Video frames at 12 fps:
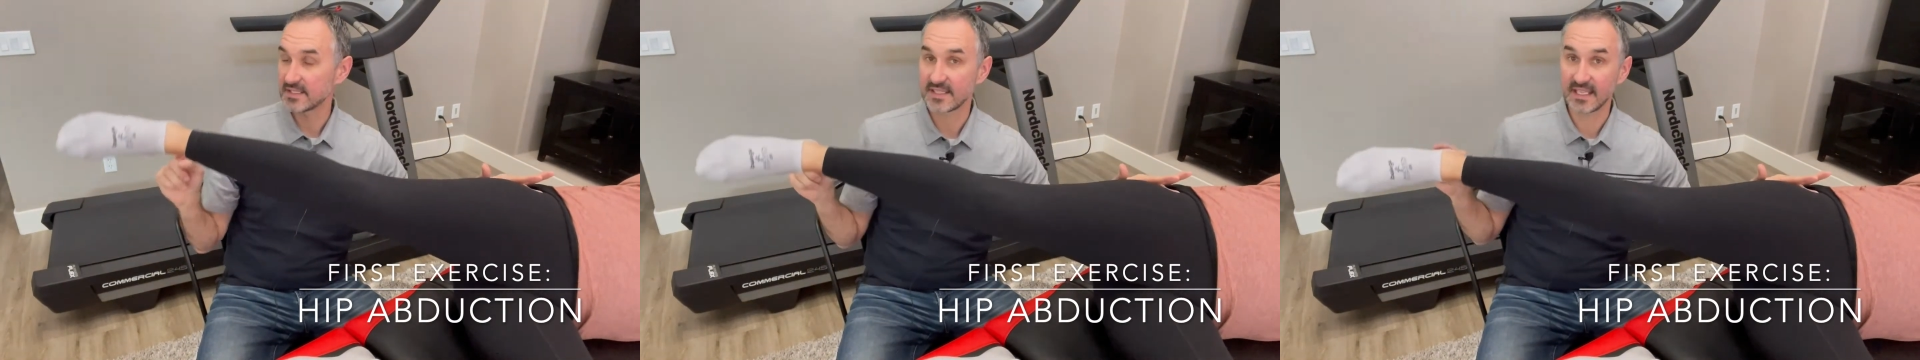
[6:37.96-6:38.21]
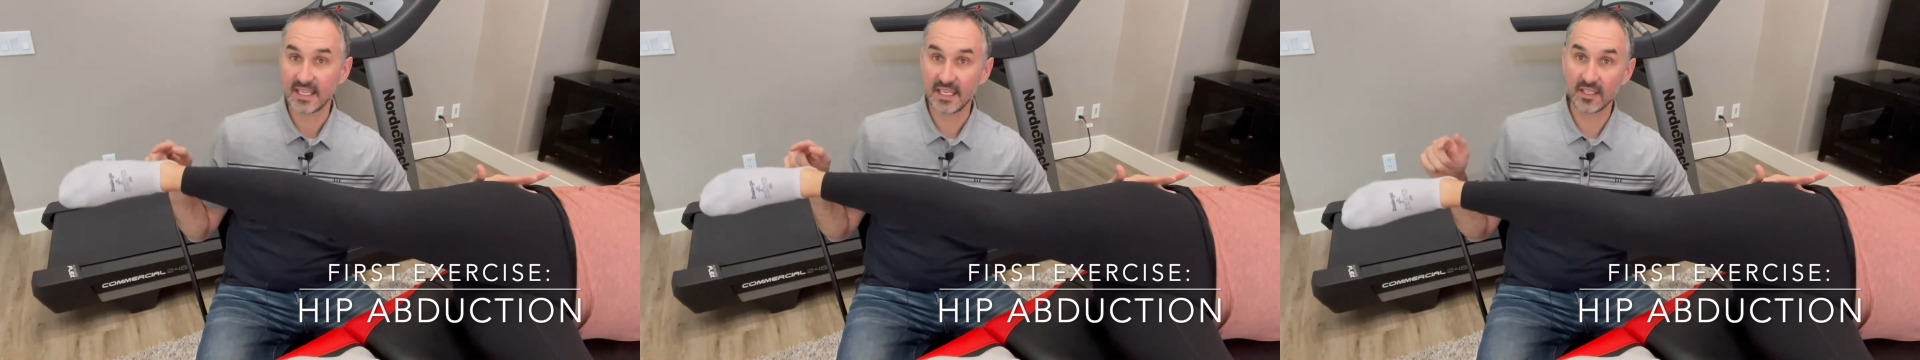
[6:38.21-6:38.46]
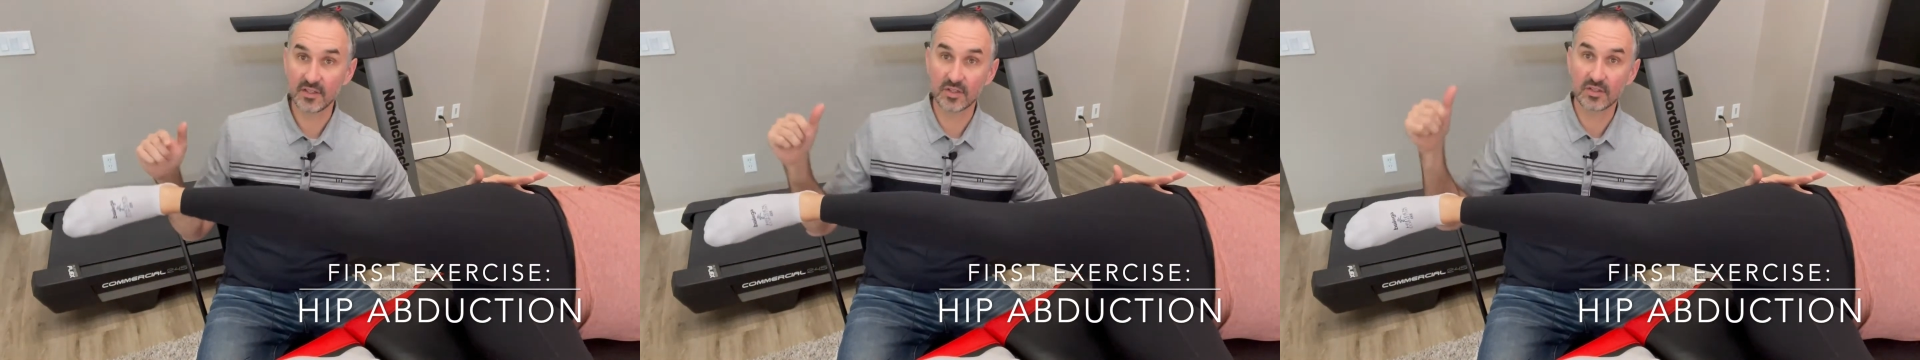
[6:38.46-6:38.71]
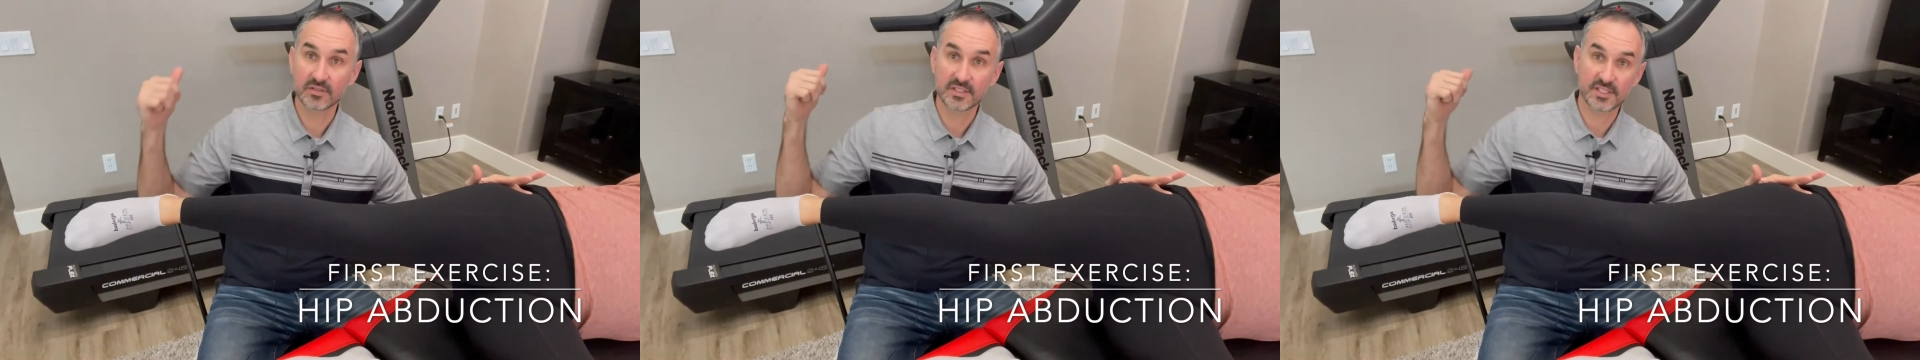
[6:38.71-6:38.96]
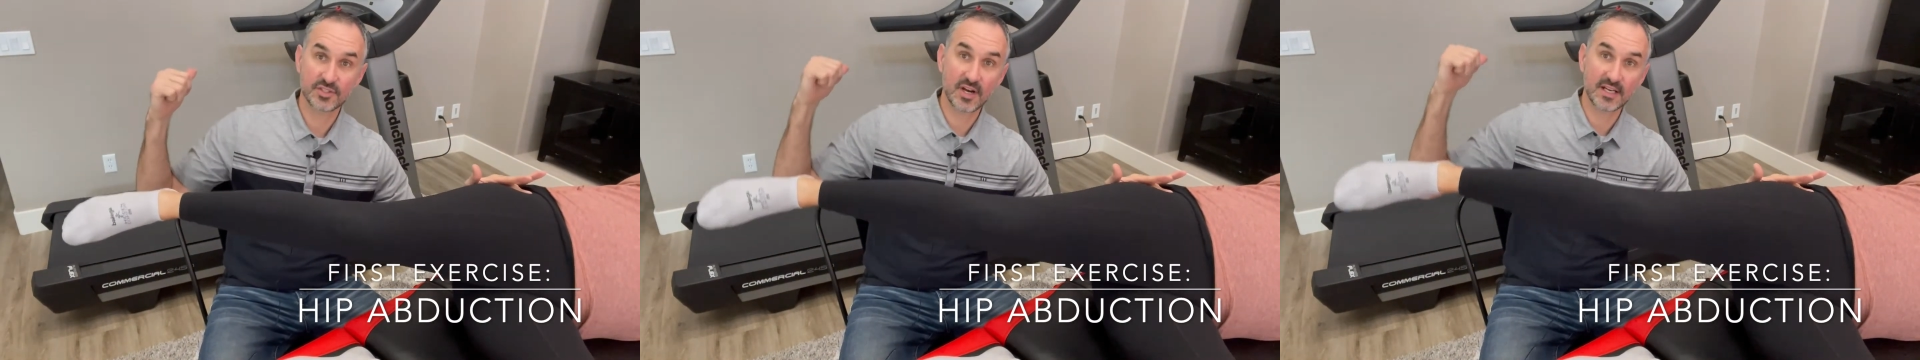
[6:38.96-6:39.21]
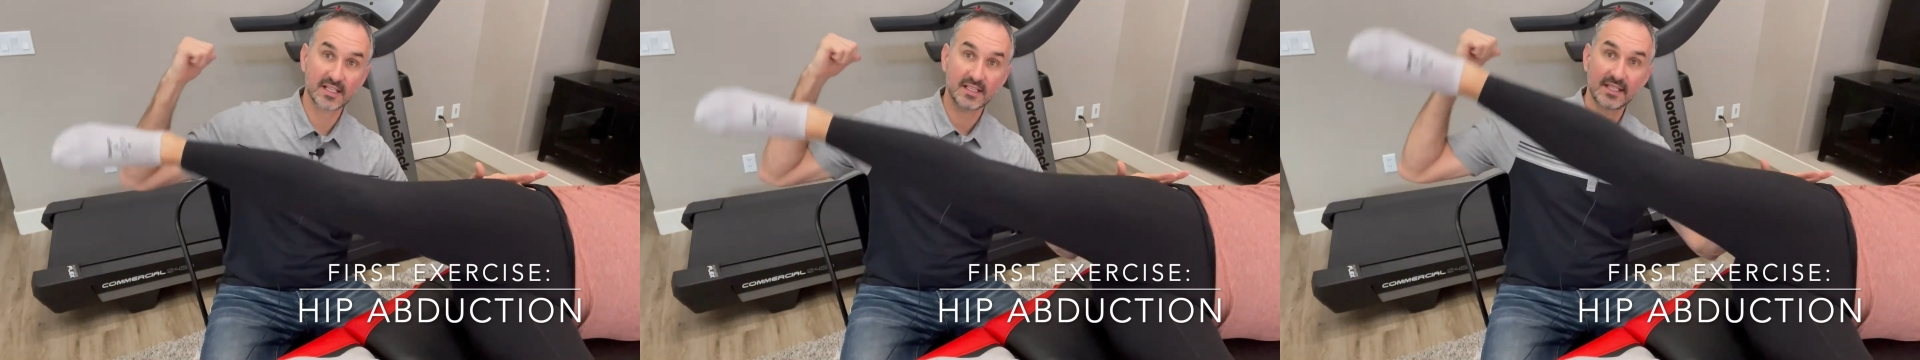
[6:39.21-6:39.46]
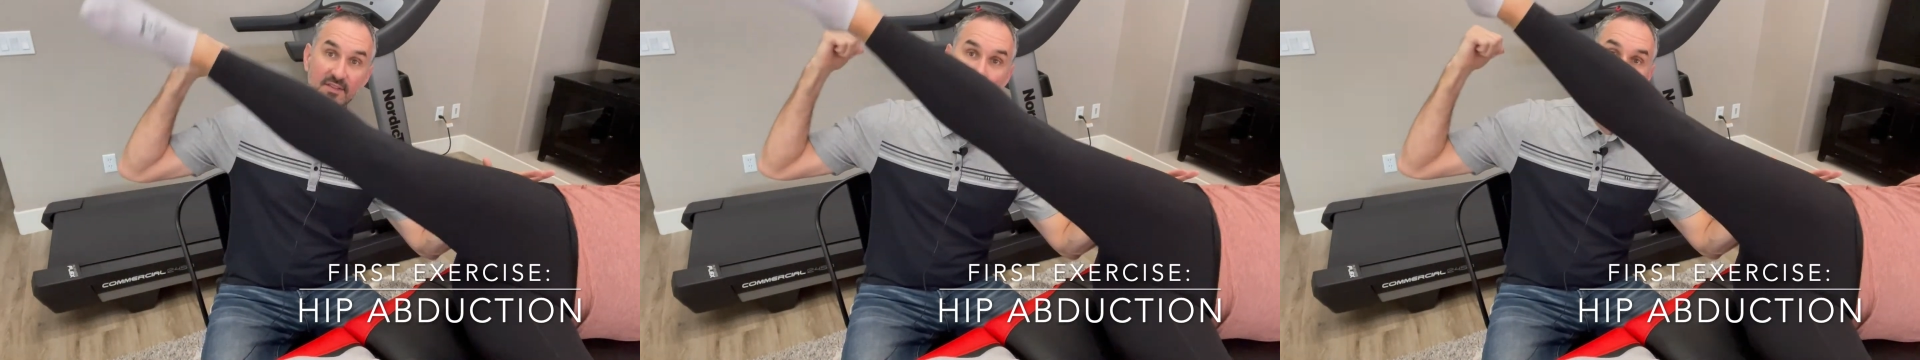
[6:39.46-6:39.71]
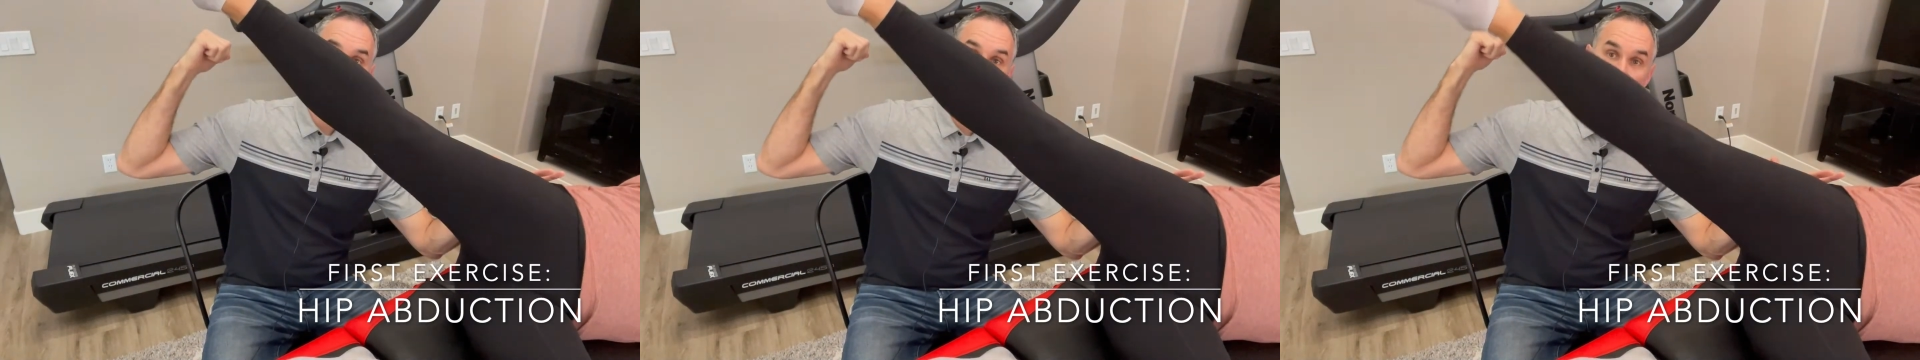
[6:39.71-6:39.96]
heel is trying to clean the
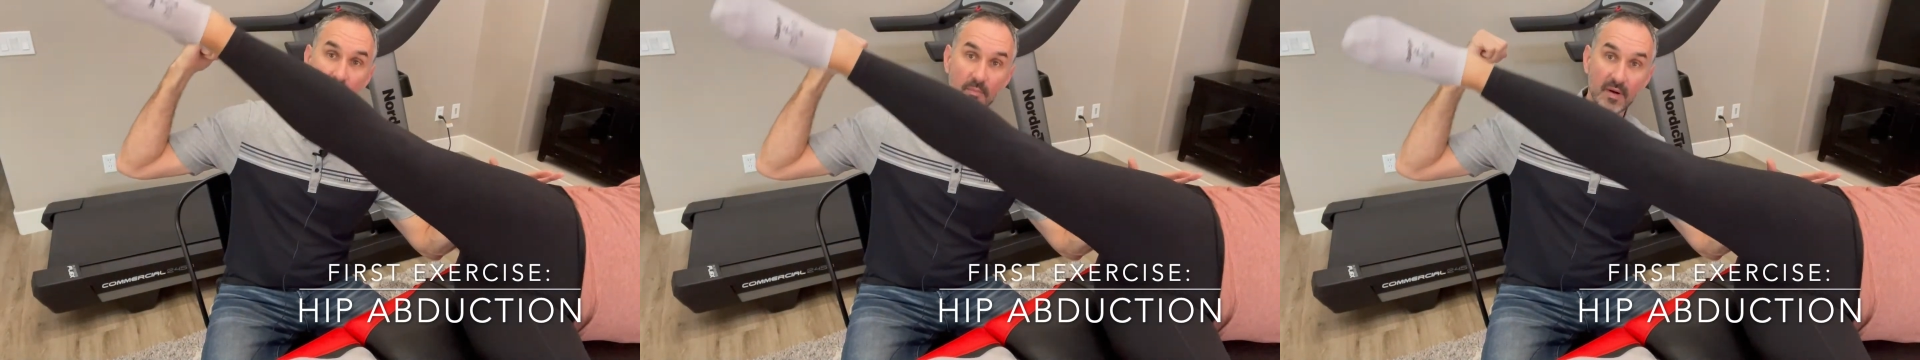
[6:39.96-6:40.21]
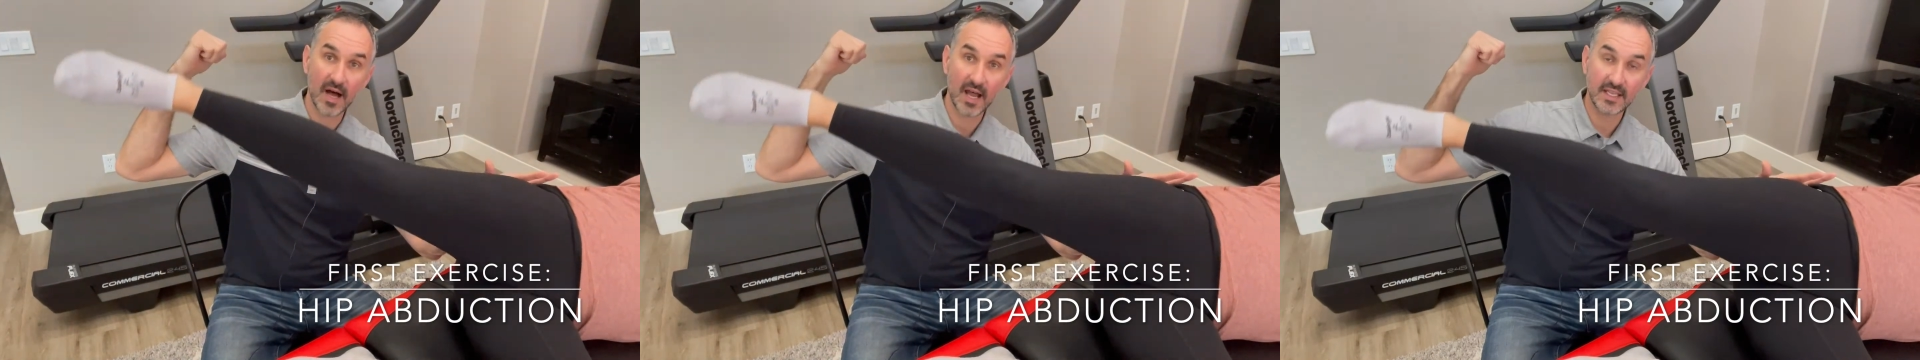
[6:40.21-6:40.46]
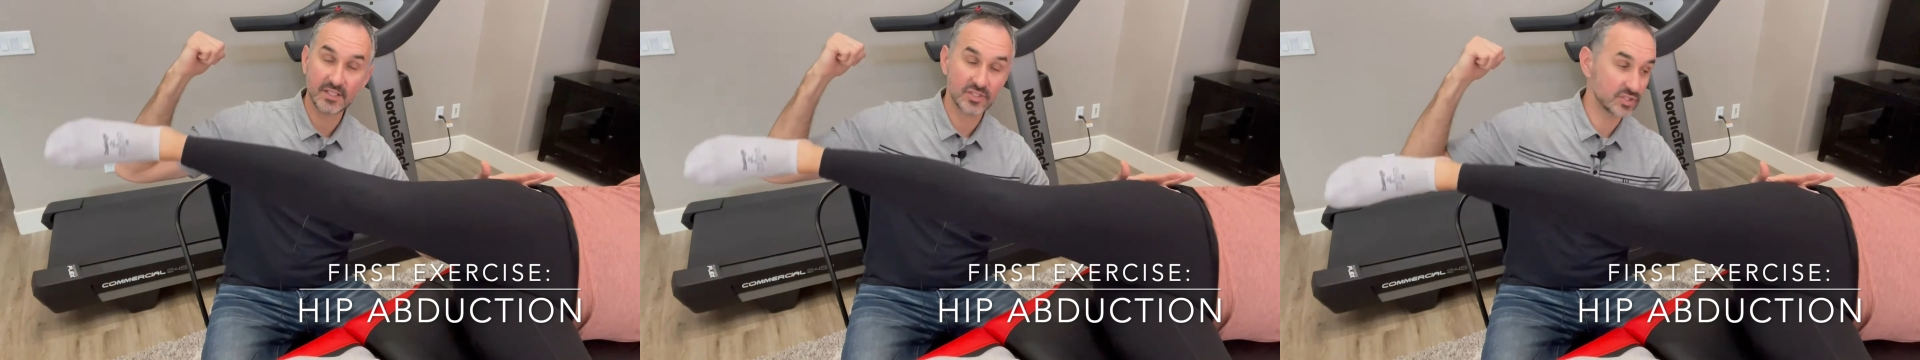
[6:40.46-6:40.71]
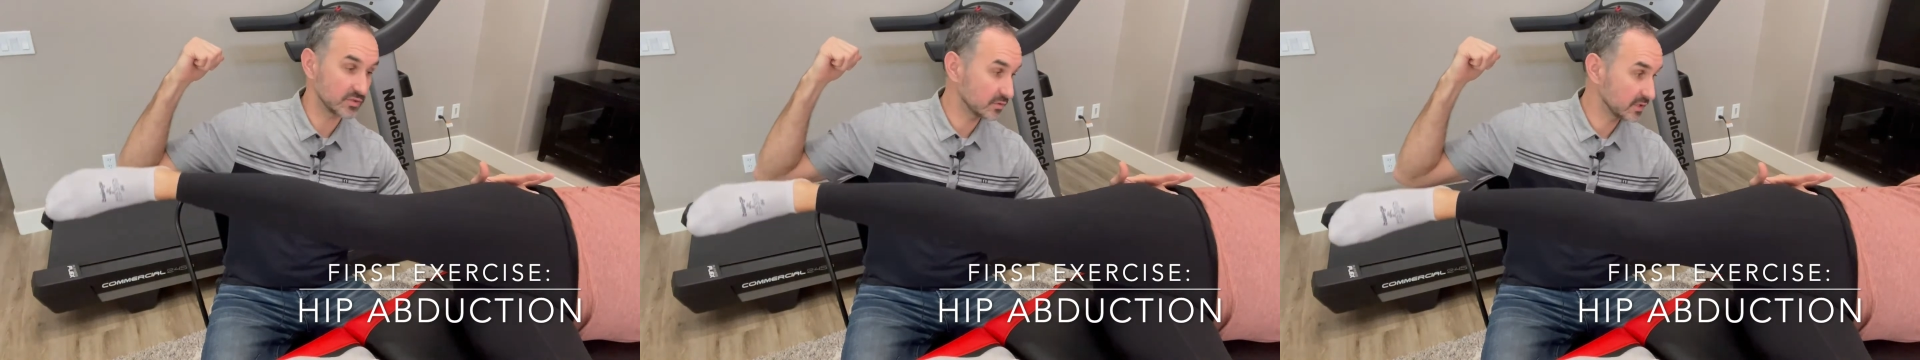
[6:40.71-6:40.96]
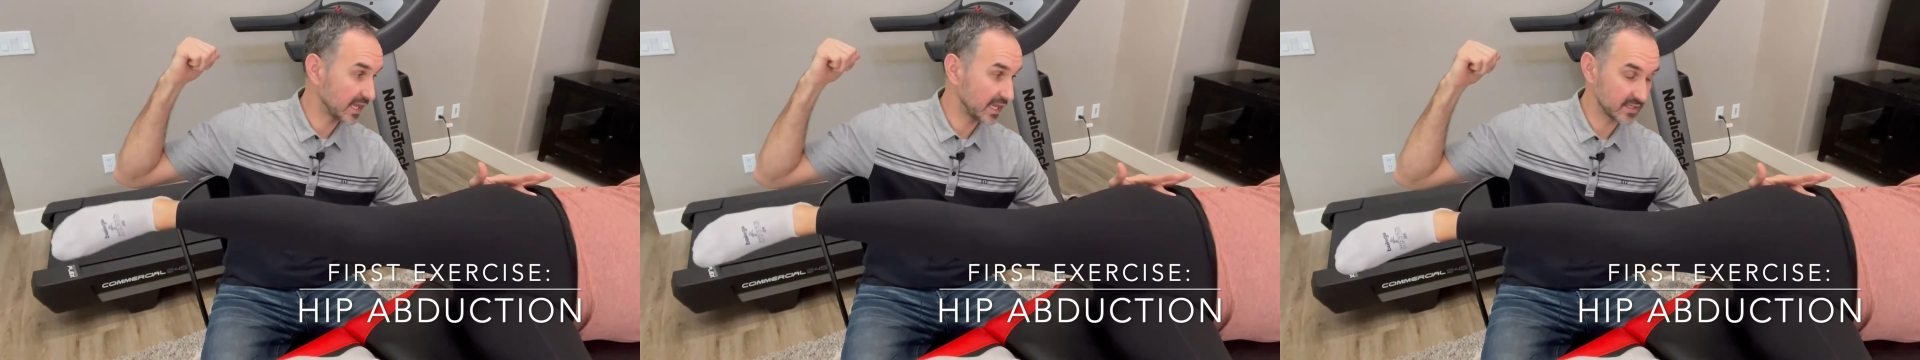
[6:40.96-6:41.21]
wall behind you, okay?